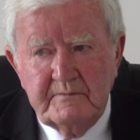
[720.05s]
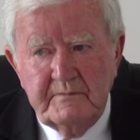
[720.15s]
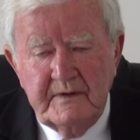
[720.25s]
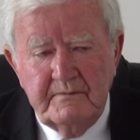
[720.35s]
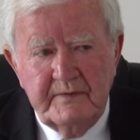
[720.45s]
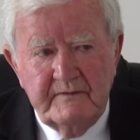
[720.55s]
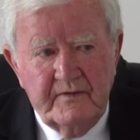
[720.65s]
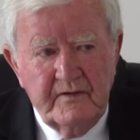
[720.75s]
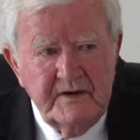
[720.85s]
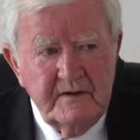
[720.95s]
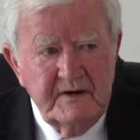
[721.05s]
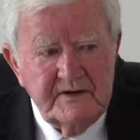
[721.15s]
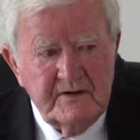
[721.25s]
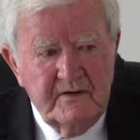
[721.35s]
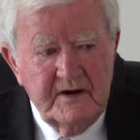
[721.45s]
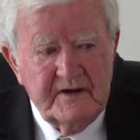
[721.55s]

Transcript: Before you went to Holy